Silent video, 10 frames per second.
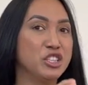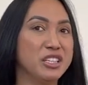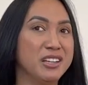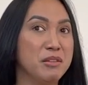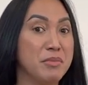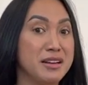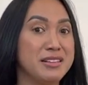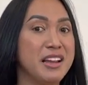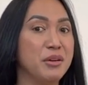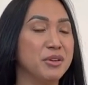and then
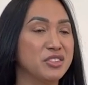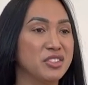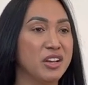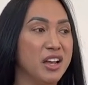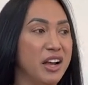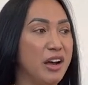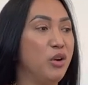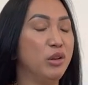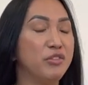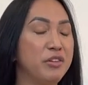Monday it was
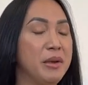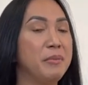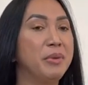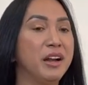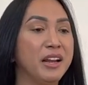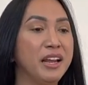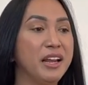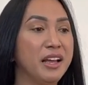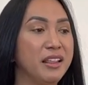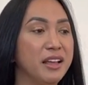all over my body,
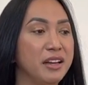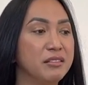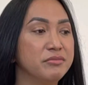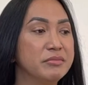and